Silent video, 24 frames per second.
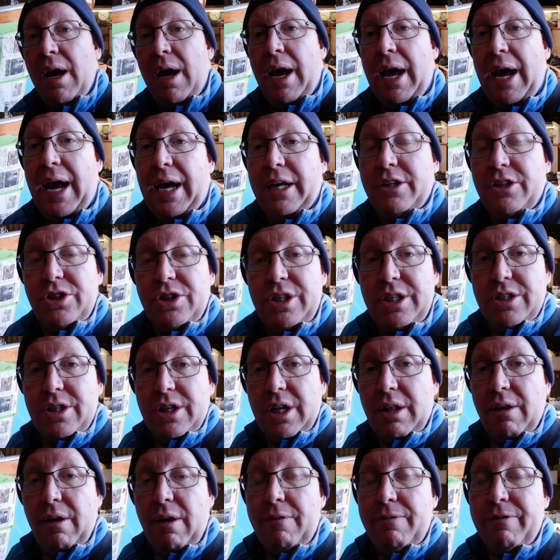It just needs
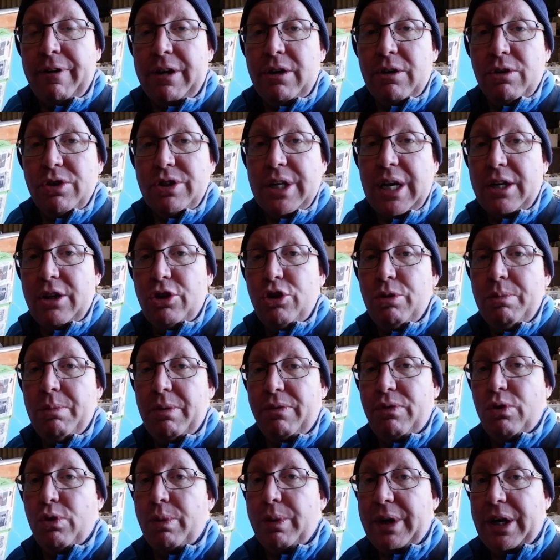a final sand down
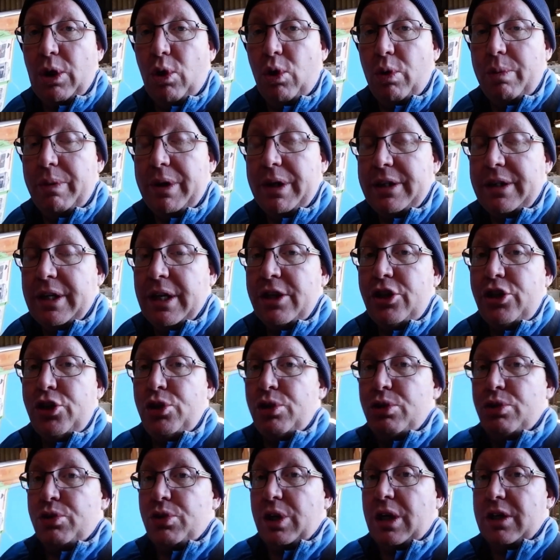before we get on with the
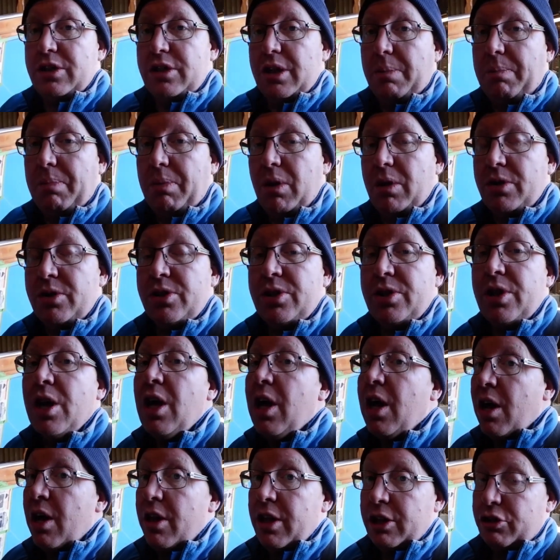tissue, so that's a
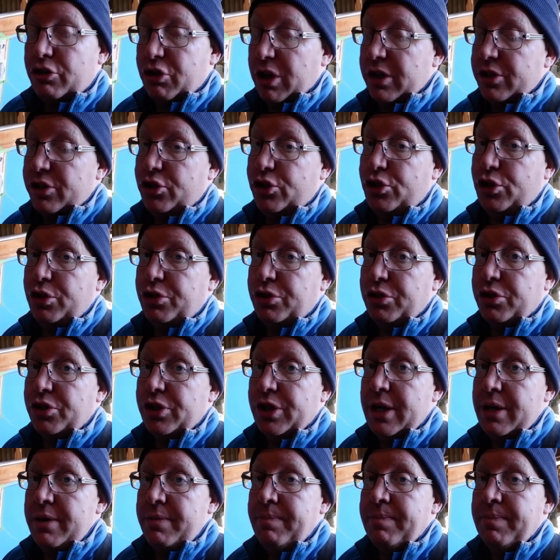plus. The transducer's
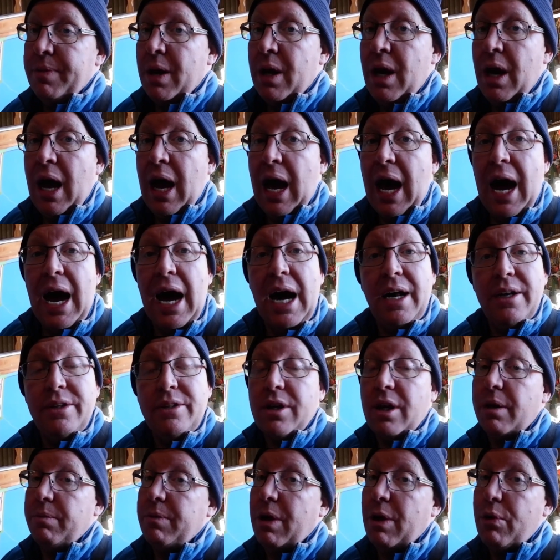in, and
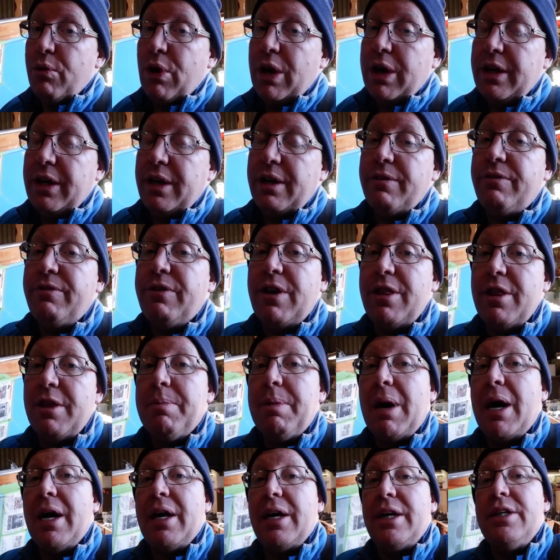I'm now ready to fit the
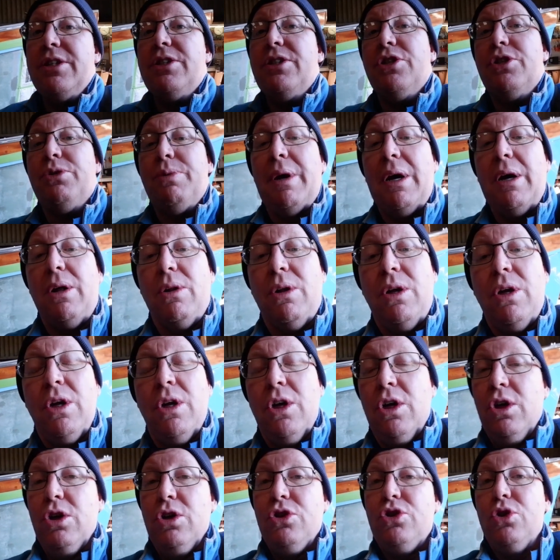batteries as well.
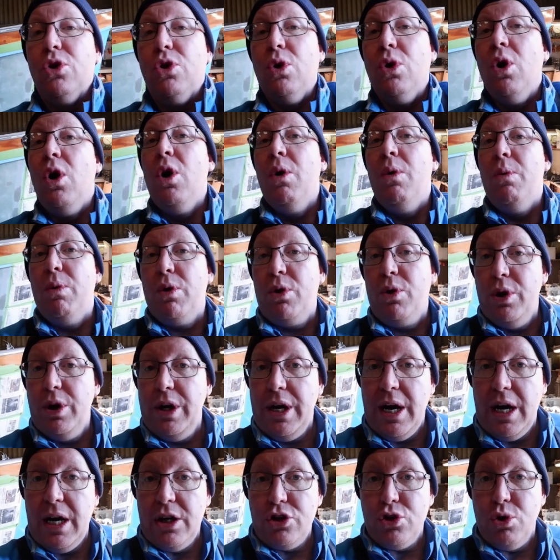So we're going to
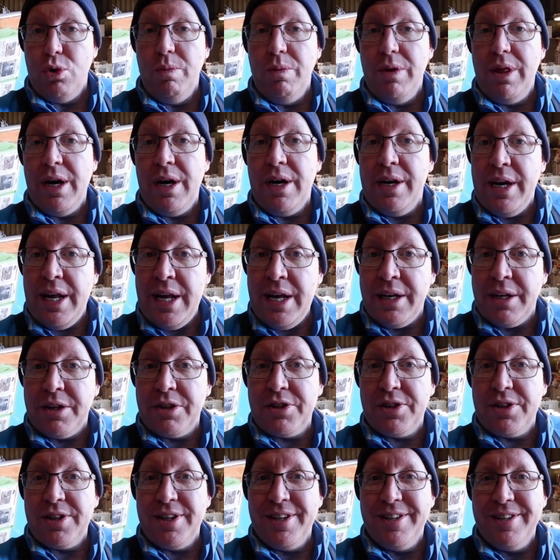hash on with that
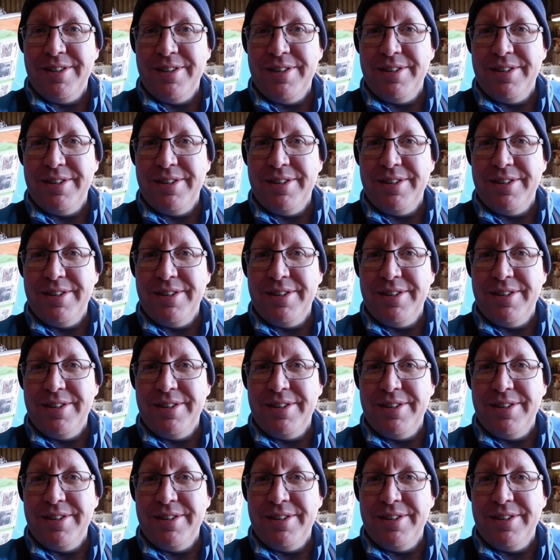next.